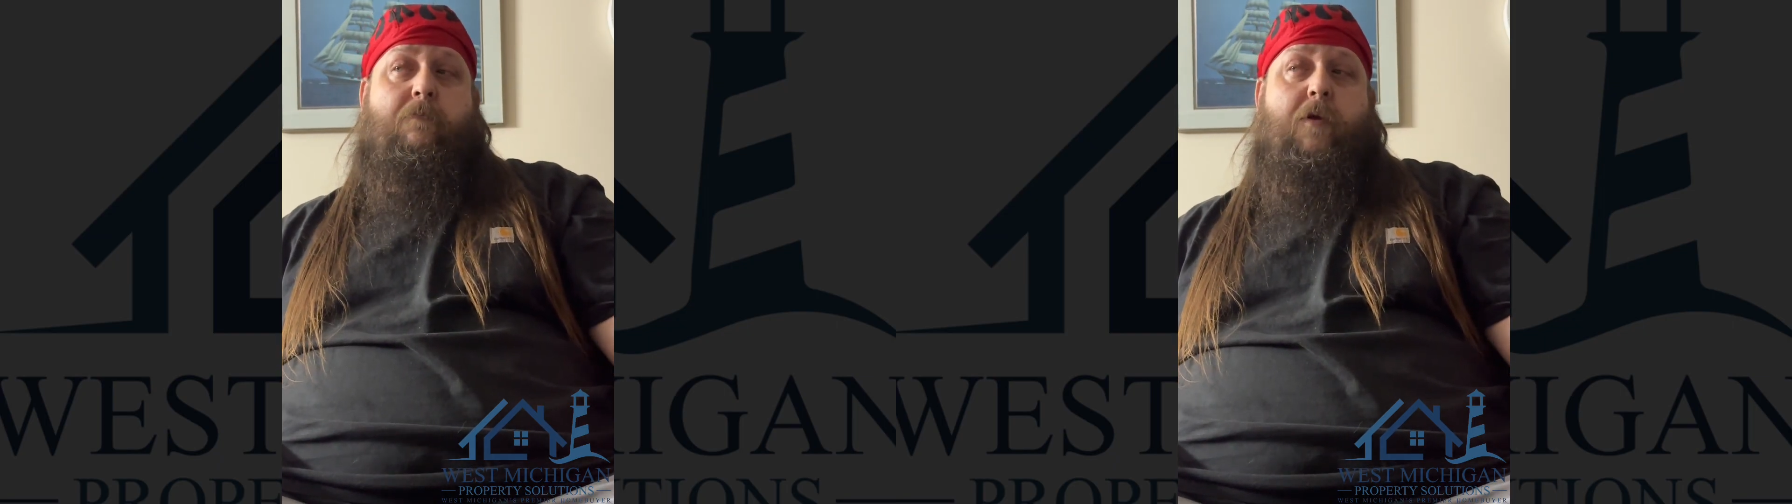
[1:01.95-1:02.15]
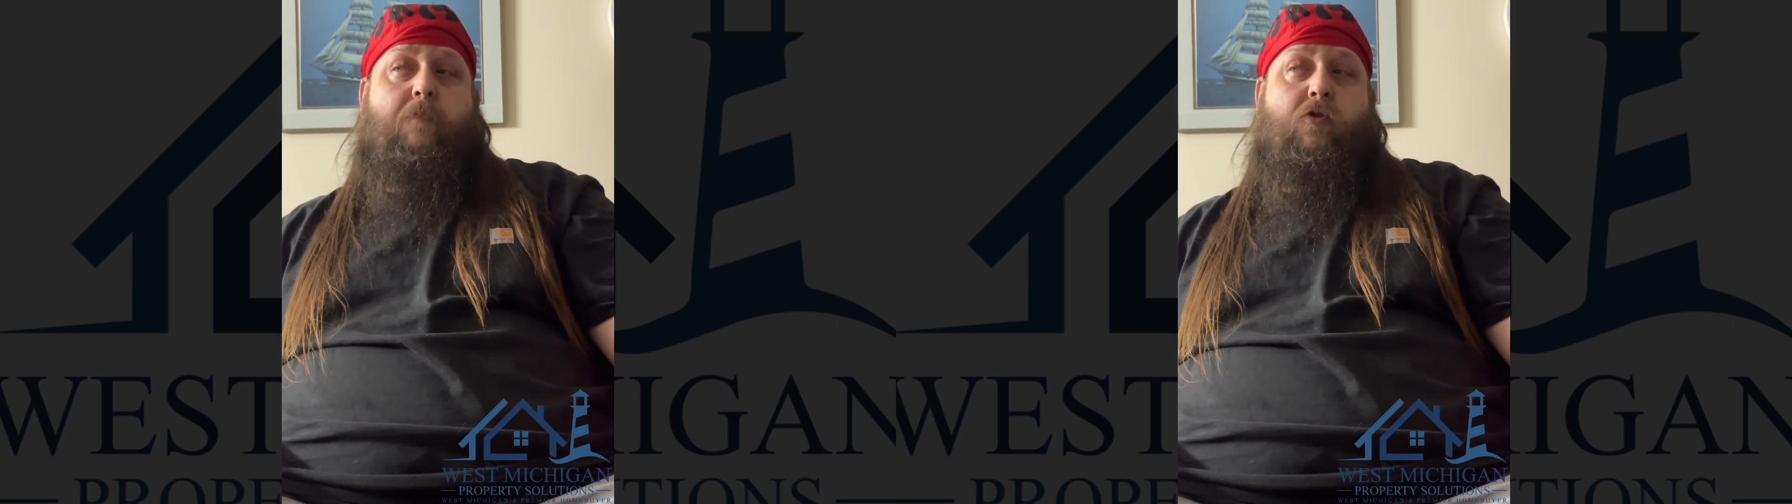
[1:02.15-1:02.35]

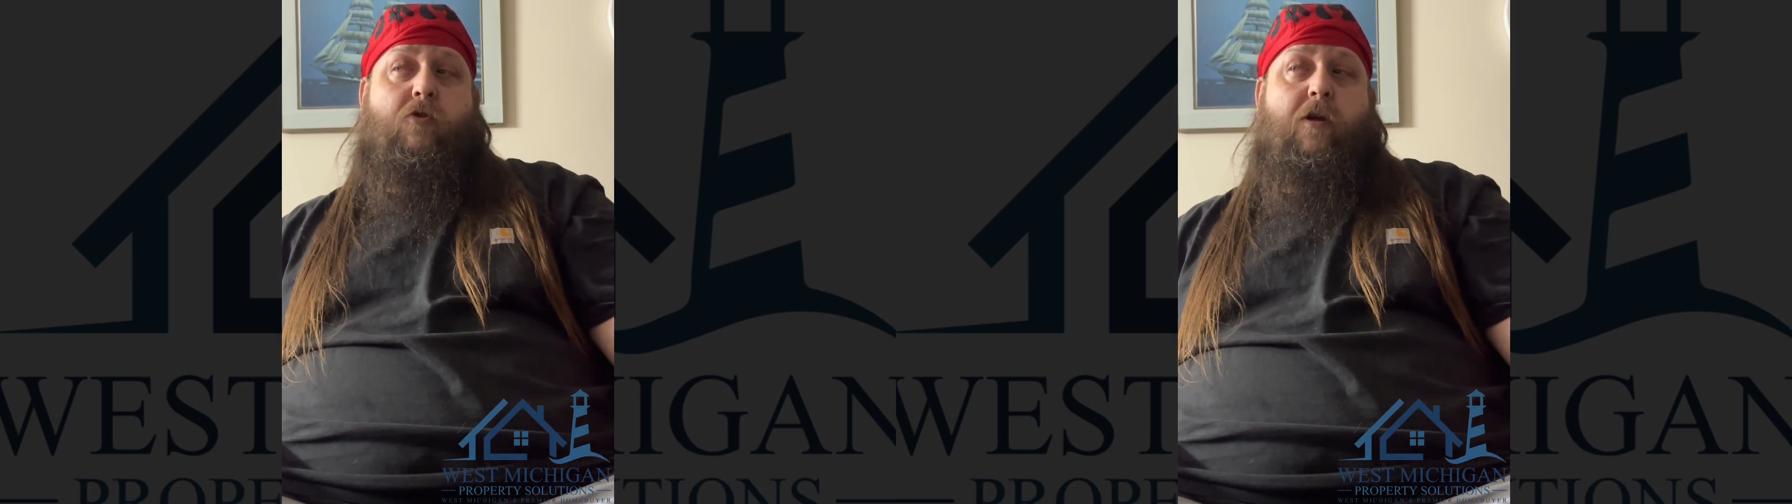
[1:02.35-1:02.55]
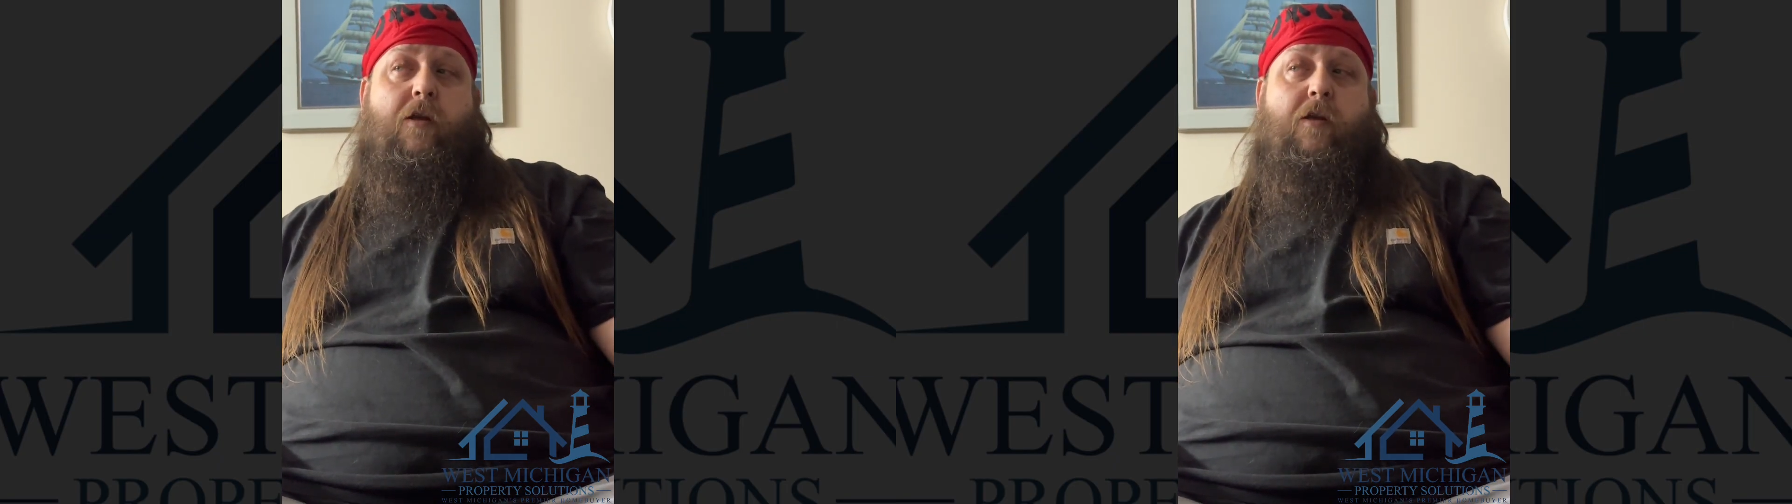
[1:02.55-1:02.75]
people
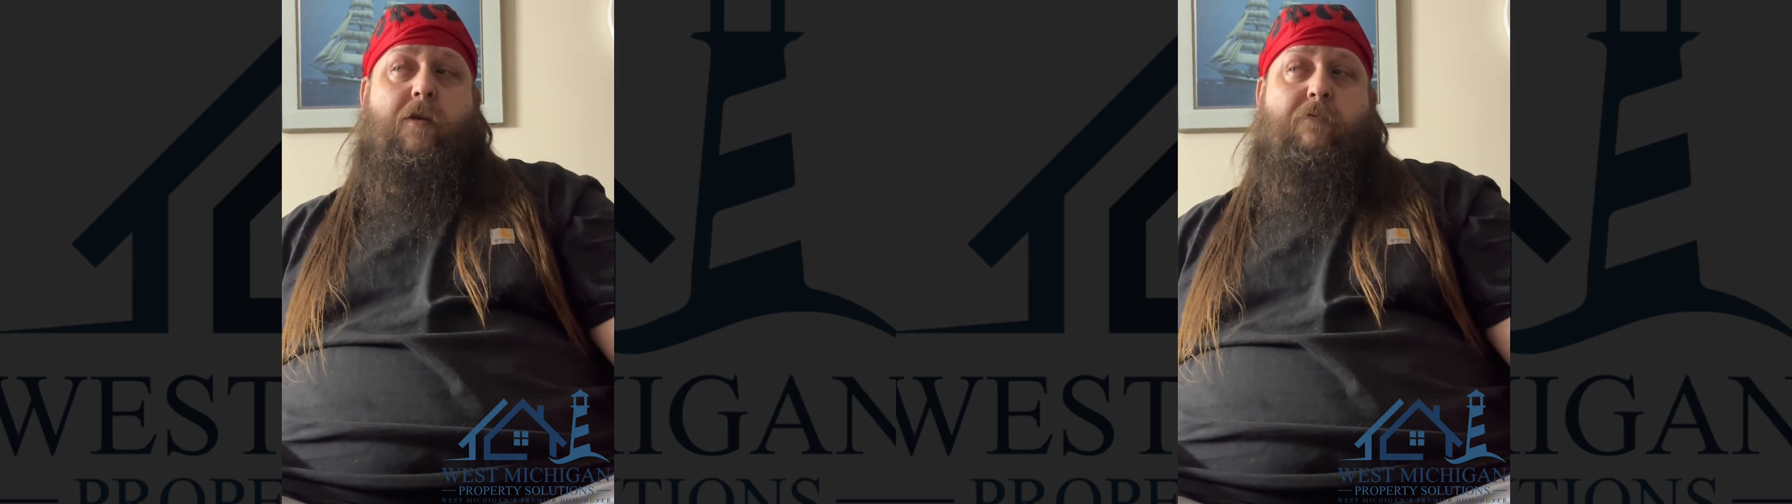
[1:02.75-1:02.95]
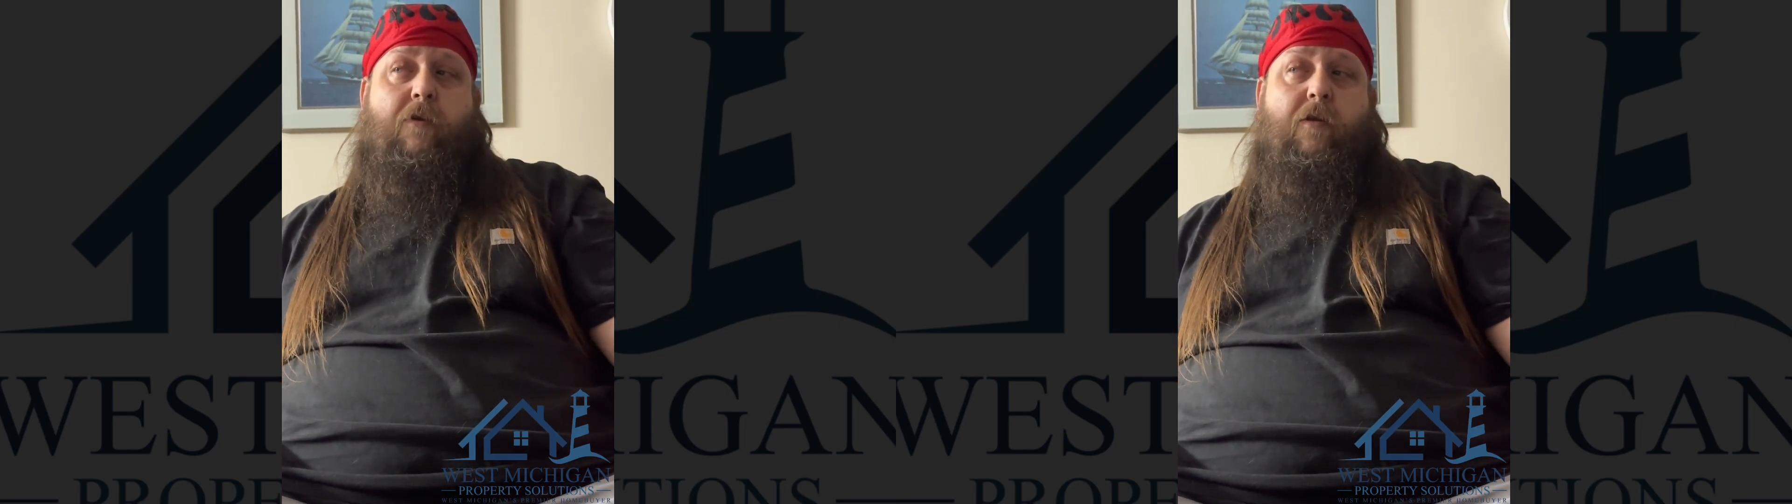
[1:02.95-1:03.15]
treat you
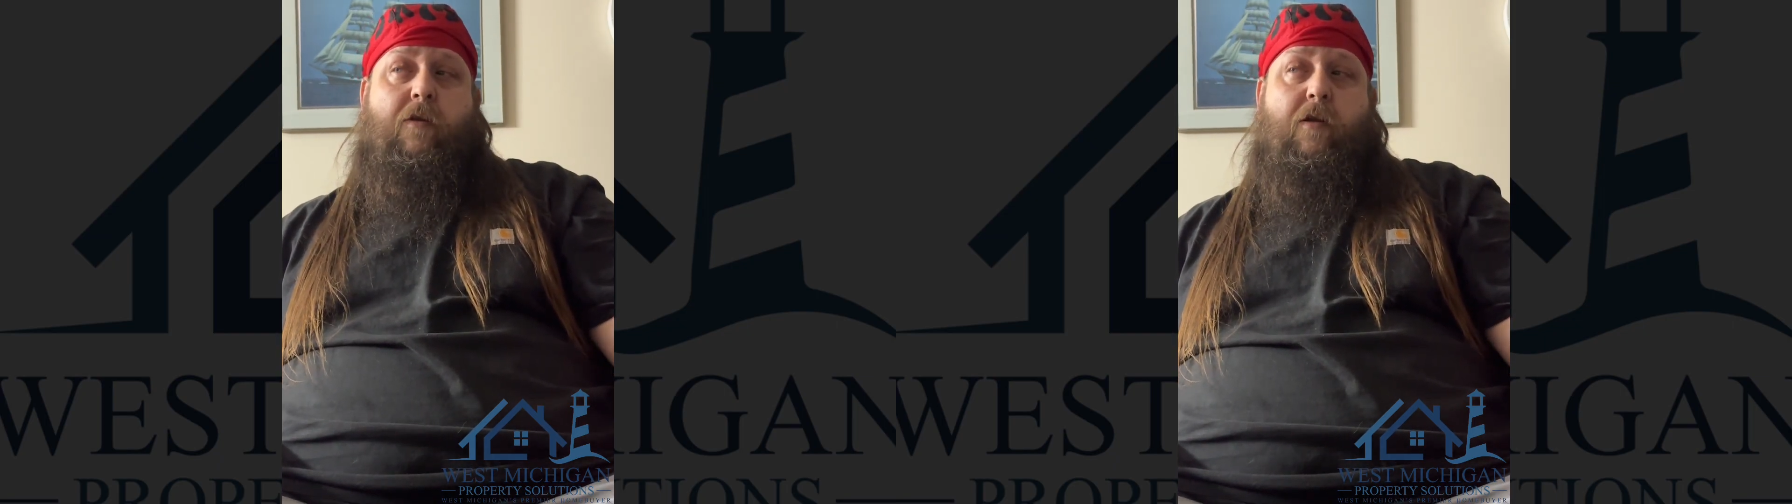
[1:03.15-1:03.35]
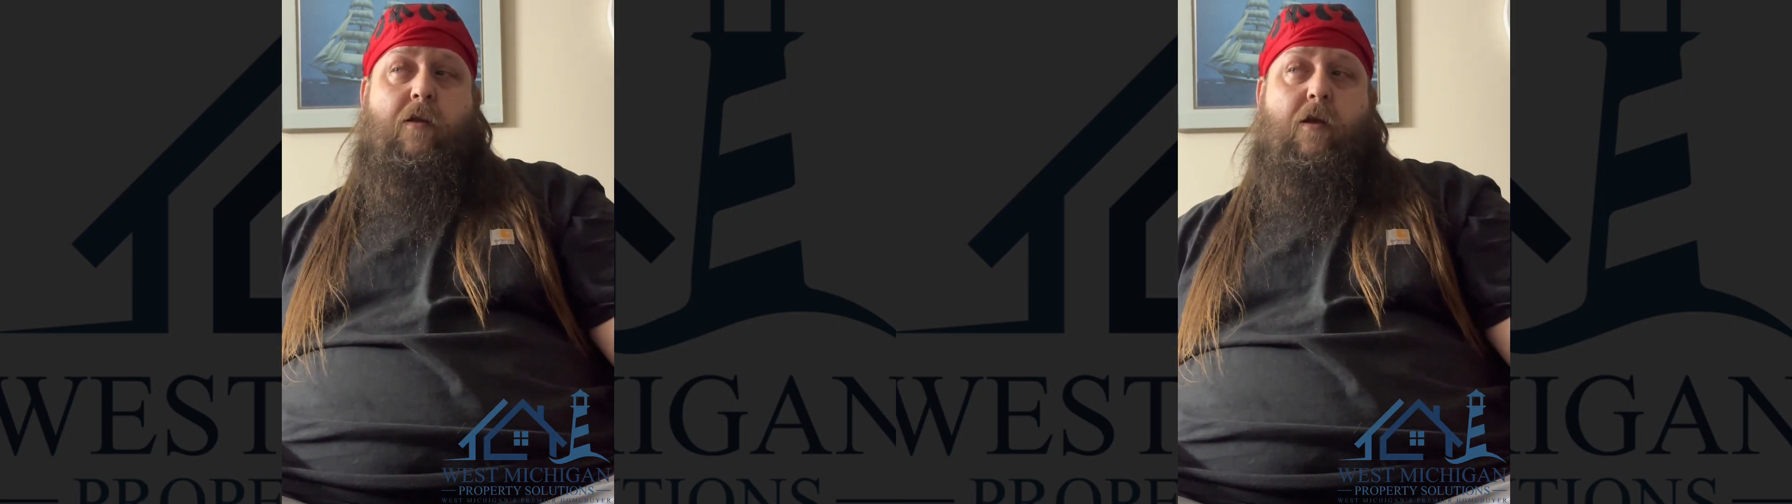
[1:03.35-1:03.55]
different.
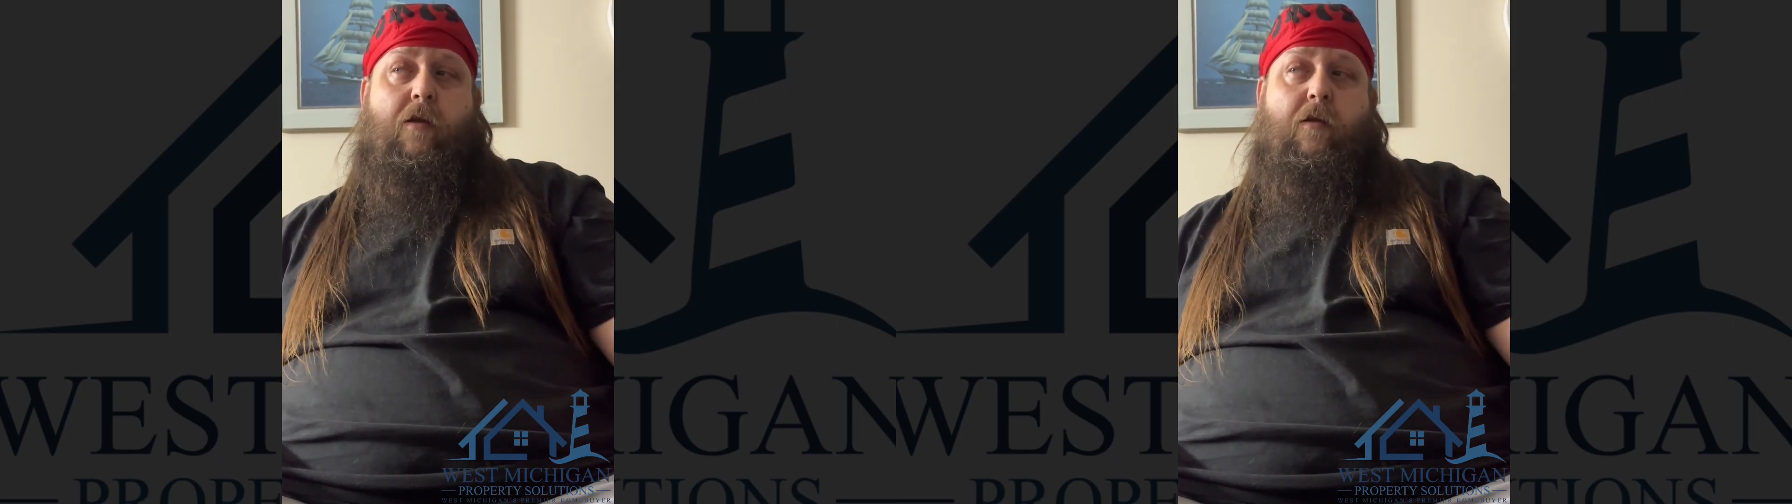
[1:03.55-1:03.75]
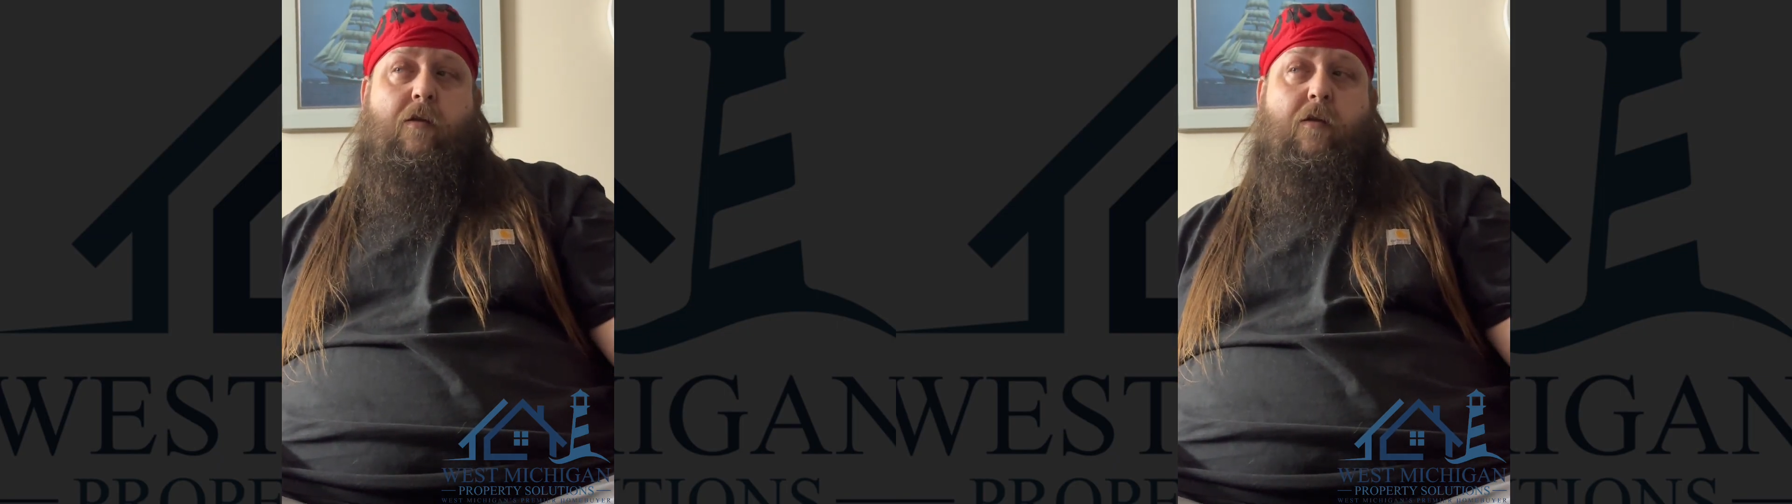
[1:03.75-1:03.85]
They're like,